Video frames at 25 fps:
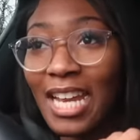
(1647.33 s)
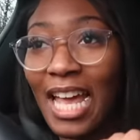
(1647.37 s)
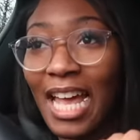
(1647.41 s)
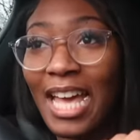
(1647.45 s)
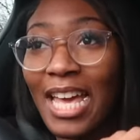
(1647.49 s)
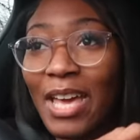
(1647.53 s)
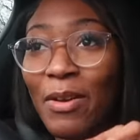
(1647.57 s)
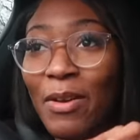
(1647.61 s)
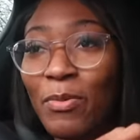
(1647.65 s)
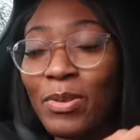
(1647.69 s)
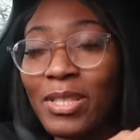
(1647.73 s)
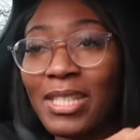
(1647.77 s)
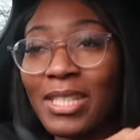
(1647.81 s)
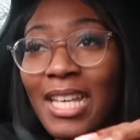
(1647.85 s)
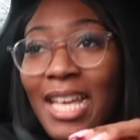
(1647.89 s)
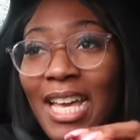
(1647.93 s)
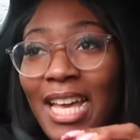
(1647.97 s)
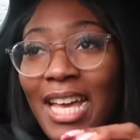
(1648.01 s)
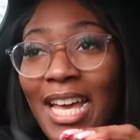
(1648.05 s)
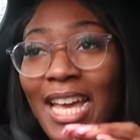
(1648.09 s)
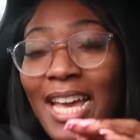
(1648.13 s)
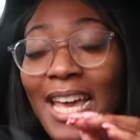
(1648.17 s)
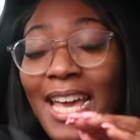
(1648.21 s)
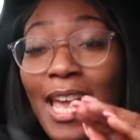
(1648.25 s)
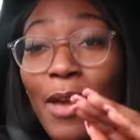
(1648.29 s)
Like it
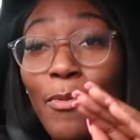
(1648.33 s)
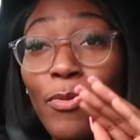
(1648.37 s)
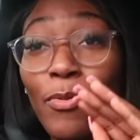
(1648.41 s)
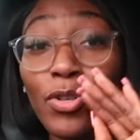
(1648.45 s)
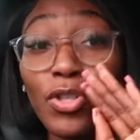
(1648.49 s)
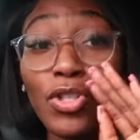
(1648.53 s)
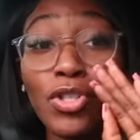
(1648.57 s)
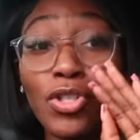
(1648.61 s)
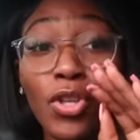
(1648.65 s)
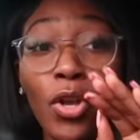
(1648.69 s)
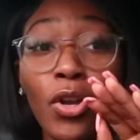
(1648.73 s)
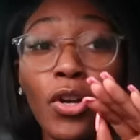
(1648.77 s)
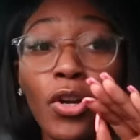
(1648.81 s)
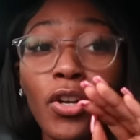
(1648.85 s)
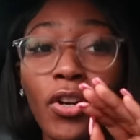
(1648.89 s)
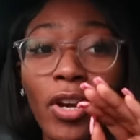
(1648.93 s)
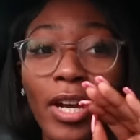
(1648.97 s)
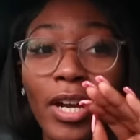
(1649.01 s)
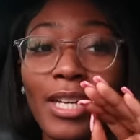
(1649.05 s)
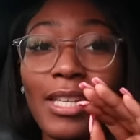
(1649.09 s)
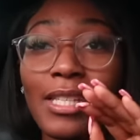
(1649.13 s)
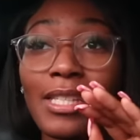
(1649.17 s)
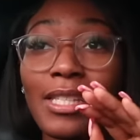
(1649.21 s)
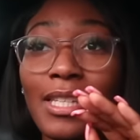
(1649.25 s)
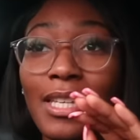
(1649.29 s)
was so
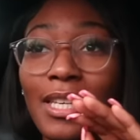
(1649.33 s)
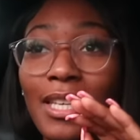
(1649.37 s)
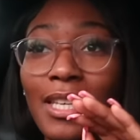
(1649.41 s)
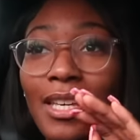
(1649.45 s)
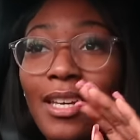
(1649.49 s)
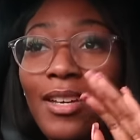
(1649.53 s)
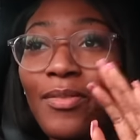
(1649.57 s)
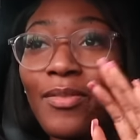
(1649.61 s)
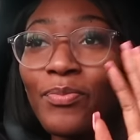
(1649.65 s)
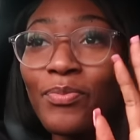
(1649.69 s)
crazy